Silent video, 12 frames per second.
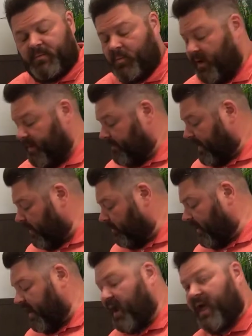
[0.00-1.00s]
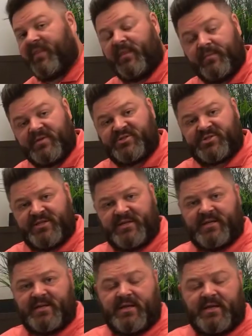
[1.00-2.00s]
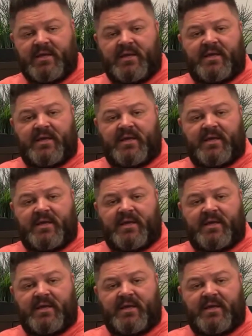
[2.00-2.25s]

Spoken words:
When powering on the machine